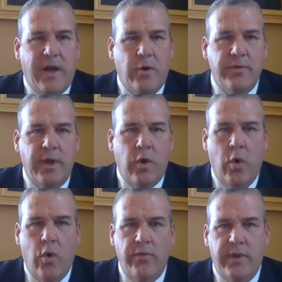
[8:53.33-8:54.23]
not only
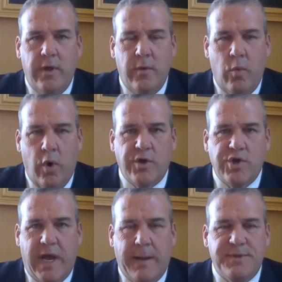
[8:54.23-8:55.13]
hold the
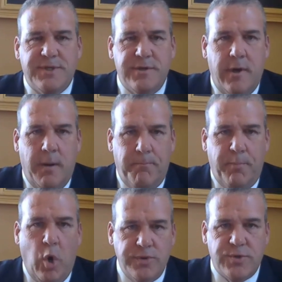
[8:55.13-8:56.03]
workshops
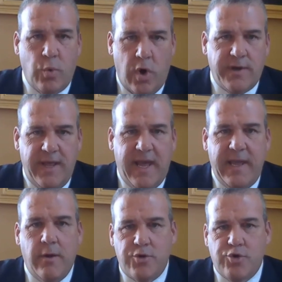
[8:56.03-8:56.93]
post work
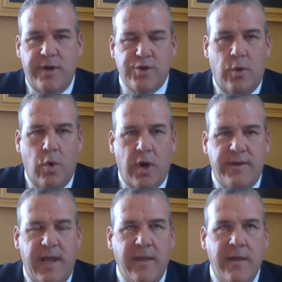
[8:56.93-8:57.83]
day or traditional
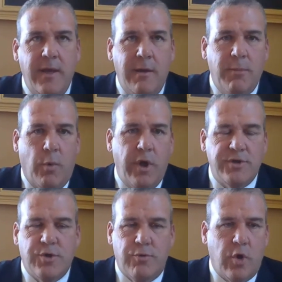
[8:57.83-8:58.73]
work day, but we
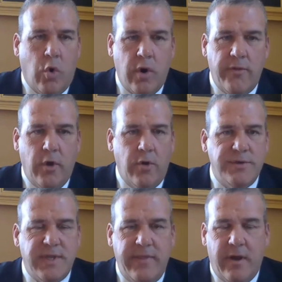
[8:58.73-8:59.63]
also record
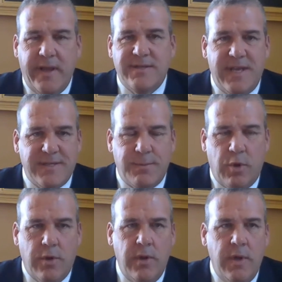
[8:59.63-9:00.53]
those, and they're
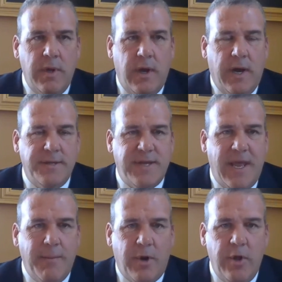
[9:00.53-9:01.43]
accessible
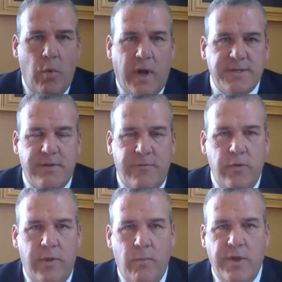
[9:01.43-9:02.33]
to anybody who wants to
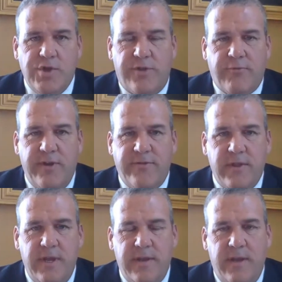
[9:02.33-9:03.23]
view them. We just
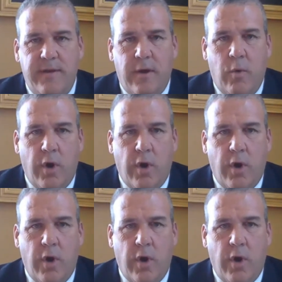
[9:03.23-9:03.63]
recently did a